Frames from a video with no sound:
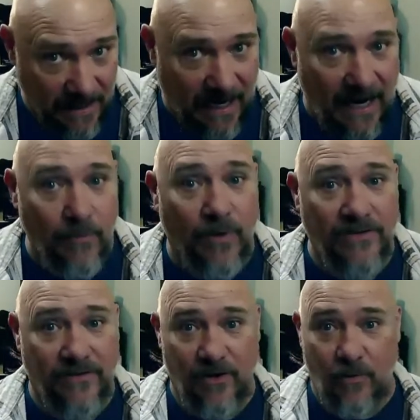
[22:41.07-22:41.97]
I
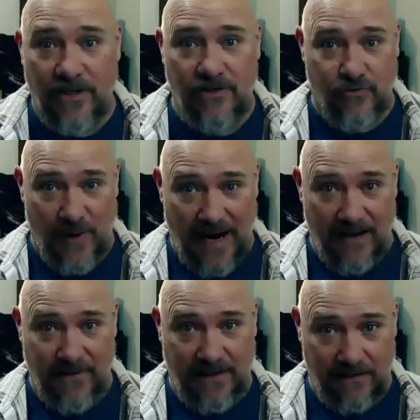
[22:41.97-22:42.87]
wasn't the one
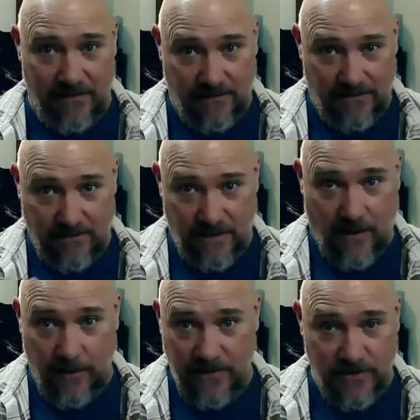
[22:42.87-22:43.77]
driving, I
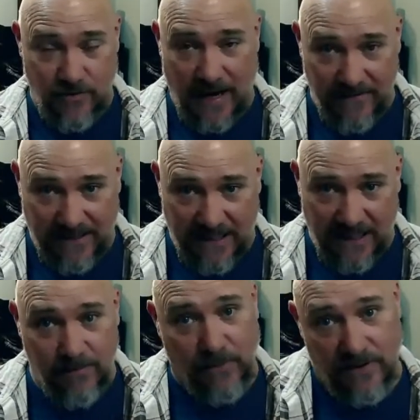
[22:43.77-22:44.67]
wasn't driving the
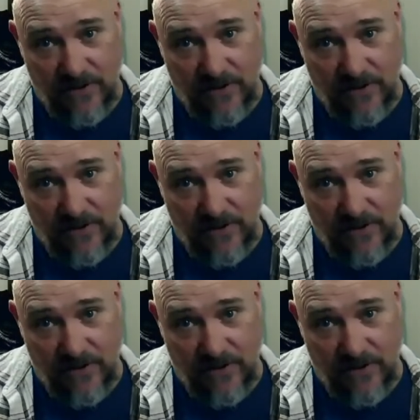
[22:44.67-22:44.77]
keyboard.